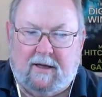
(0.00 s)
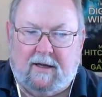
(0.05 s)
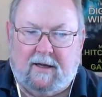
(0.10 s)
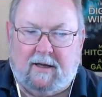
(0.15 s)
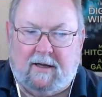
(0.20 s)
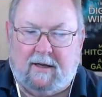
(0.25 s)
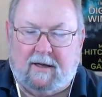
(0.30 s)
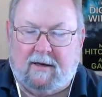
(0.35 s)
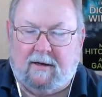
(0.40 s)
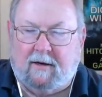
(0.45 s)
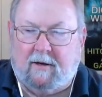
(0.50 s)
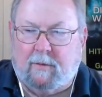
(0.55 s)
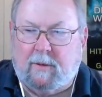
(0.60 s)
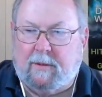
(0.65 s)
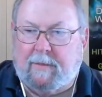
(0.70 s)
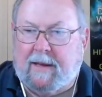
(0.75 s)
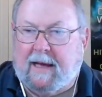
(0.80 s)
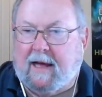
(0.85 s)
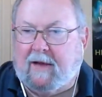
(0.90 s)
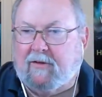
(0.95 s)
uh going to be
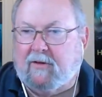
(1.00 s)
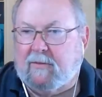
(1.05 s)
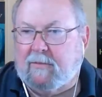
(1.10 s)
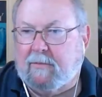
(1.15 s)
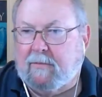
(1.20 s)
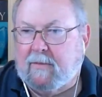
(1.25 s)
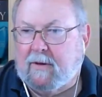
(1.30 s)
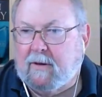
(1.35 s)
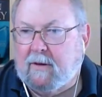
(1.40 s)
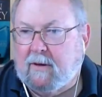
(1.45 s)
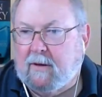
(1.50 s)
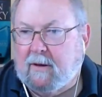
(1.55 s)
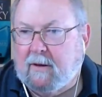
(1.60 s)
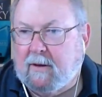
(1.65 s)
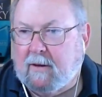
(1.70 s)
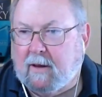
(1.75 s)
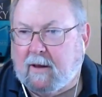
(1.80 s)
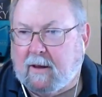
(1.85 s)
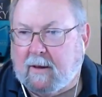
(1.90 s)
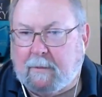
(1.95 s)
passing
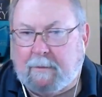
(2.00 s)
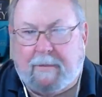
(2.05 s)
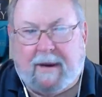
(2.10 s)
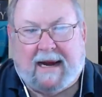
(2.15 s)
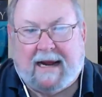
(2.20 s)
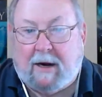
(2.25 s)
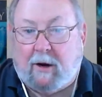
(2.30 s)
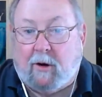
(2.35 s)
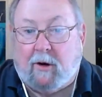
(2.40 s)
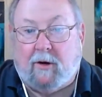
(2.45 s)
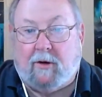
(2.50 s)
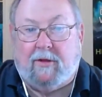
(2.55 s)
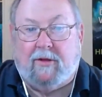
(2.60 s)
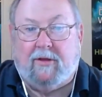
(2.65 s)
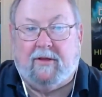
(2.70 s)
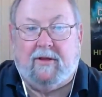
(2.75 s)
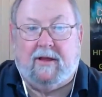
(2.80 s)
uh, by Earth,